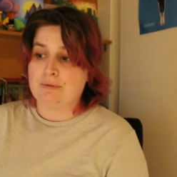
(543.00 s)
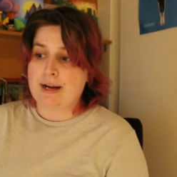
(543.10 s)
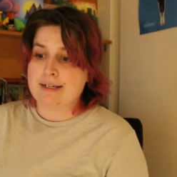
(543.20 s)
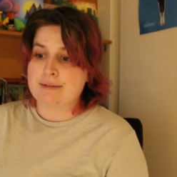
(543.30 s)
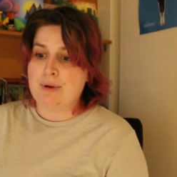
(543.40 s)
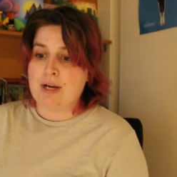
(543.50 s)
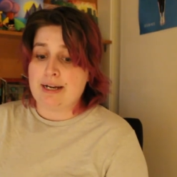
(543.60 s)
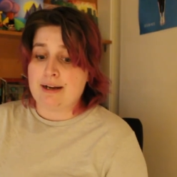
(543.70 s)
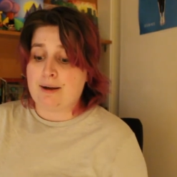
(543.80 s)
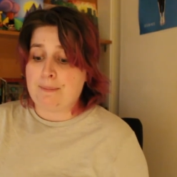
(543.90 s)
direct
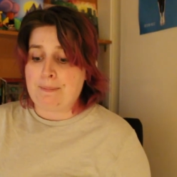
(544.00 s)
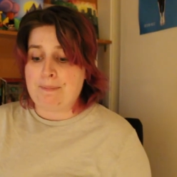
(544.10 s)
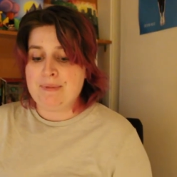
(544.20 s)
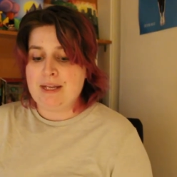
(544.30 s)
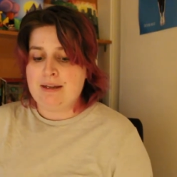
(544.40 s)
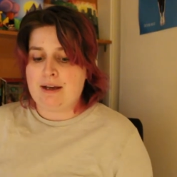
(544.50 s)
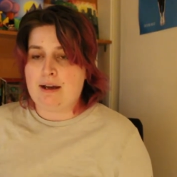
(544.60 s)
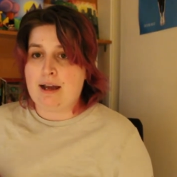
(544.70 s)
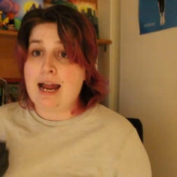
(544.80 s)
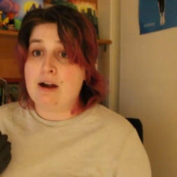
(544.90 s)
my um,
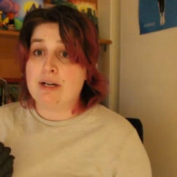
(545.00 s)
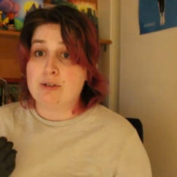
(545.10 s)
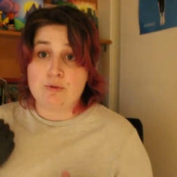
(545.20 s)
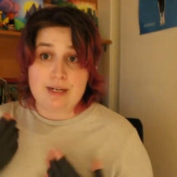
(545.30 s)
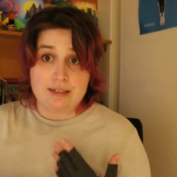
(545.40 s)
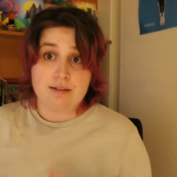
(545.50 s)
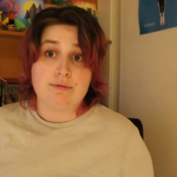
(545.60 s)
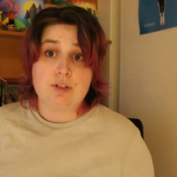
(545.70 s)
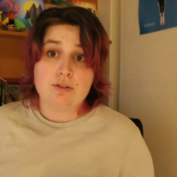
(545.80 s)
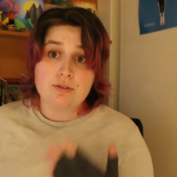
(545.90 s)
uh, how I do
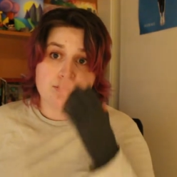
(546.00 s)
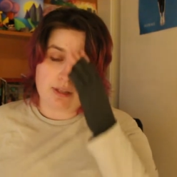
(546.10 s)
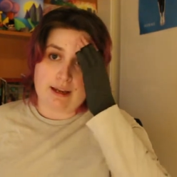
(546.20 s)
interviews.